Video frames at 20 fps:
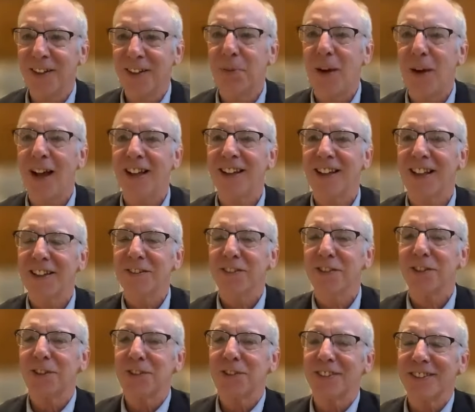they're buying a lot of
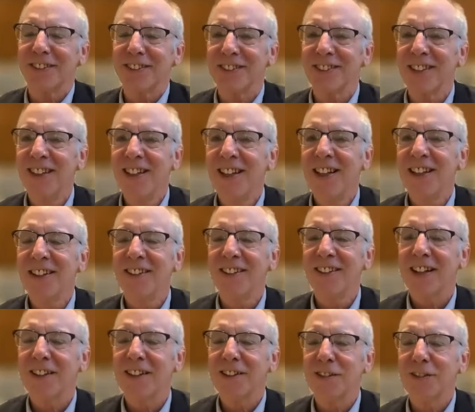services. They're
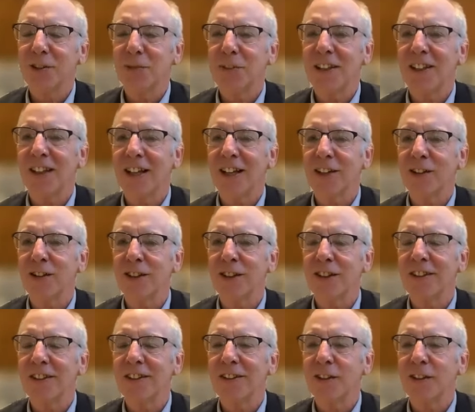not consuming a lot of
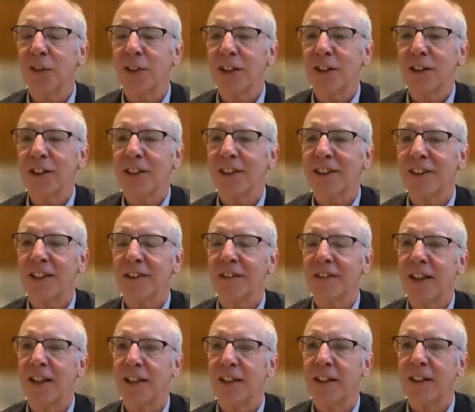goods. And so when you look at things
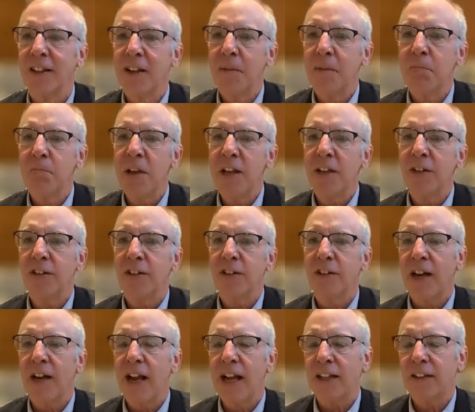that
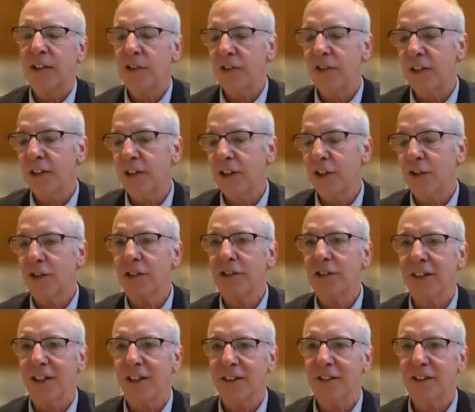measure activity in the goods
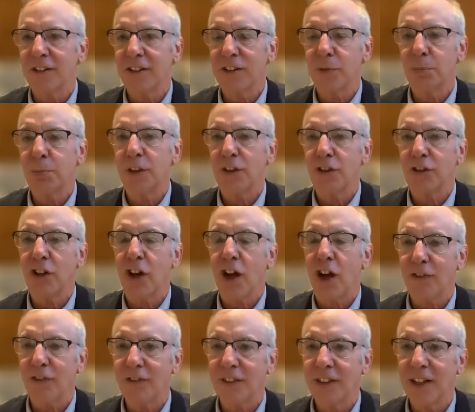sector is pretty
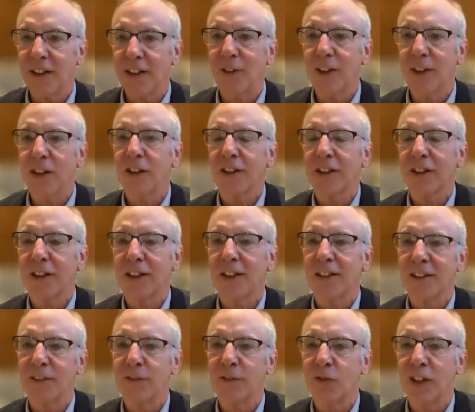soft. And when you look
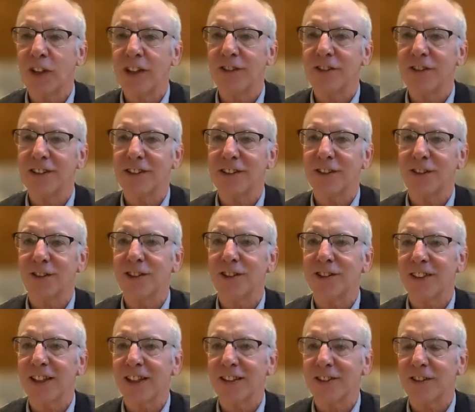at inflation in the goods
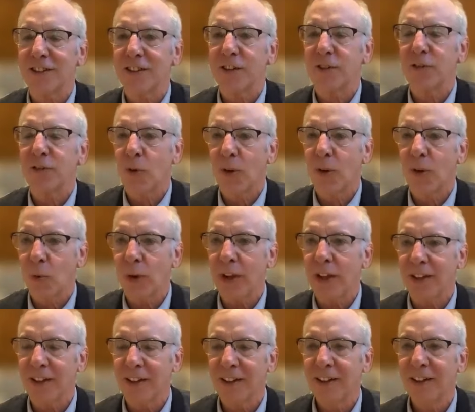sector, it's quite
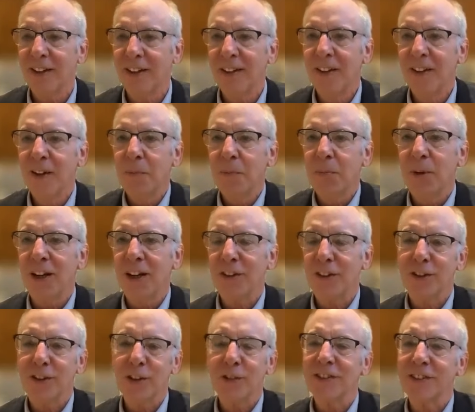weak. But on
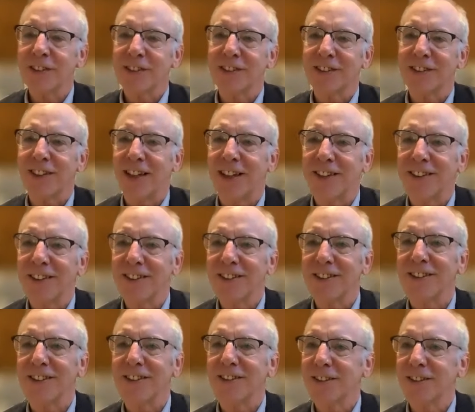the services side,
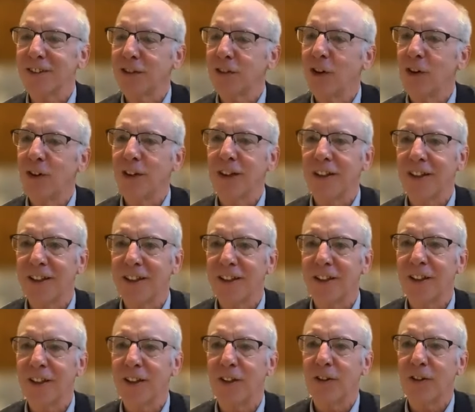things are still going, uh,
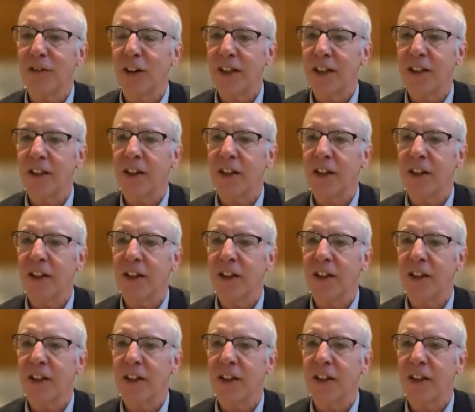you know, great